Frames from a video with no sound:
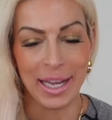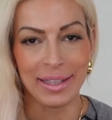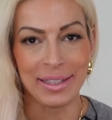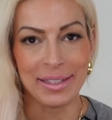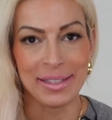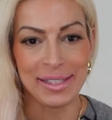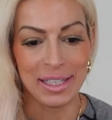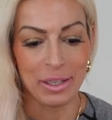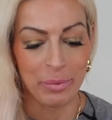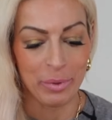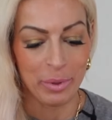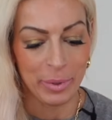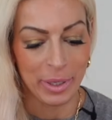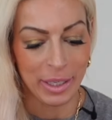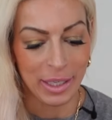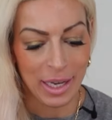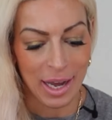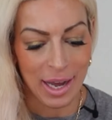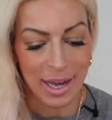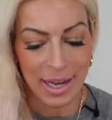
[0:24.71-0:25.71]
let's see what we
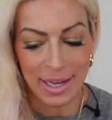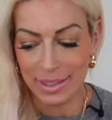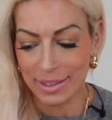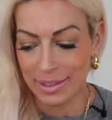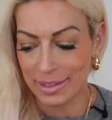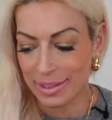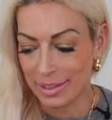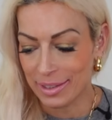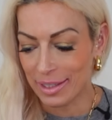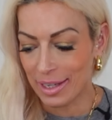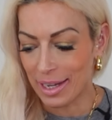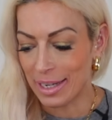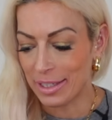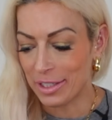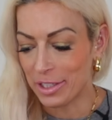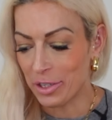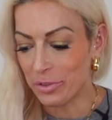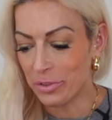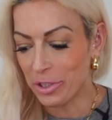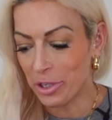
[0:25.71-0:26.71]
got. I
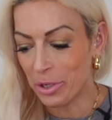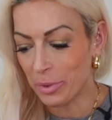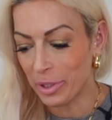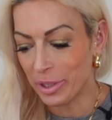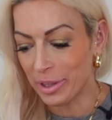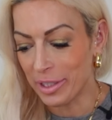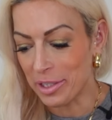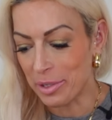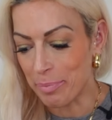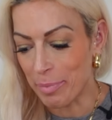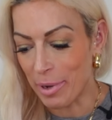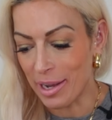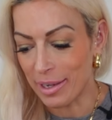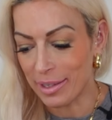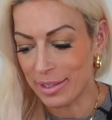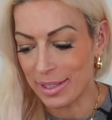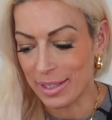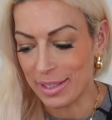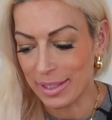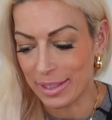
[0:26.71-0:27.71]
don't know what these
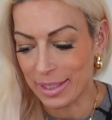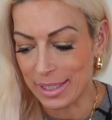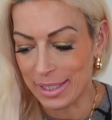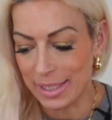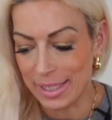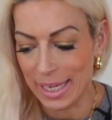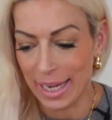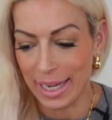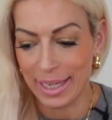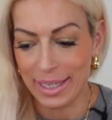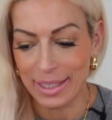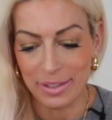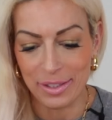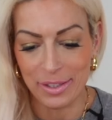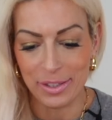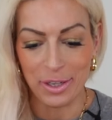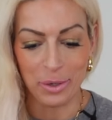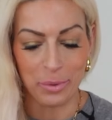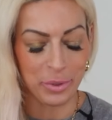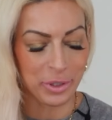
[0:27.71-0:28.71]
boxes contain,
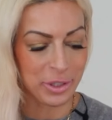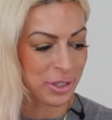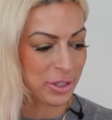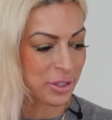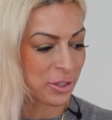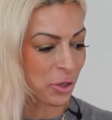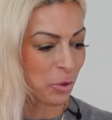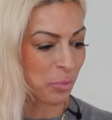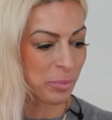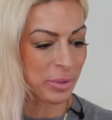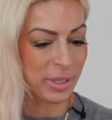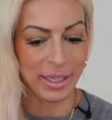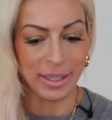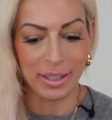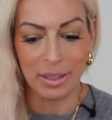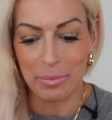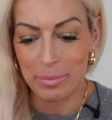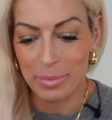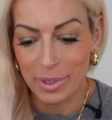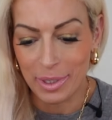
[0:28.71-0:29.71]
so we're just opening
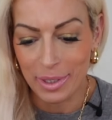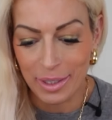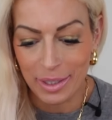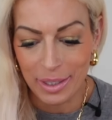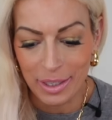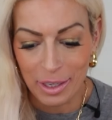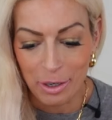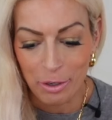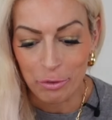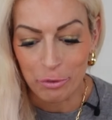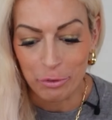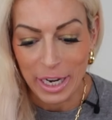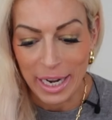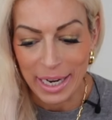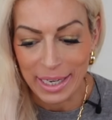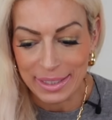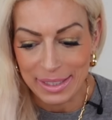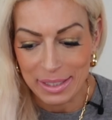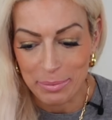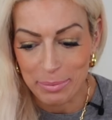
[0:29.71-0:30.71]
them
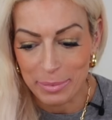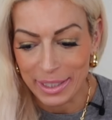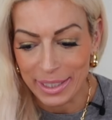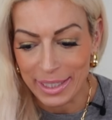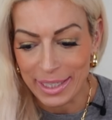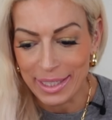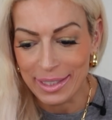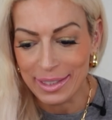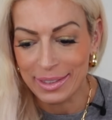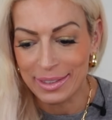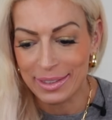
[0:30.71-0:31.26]
randomly.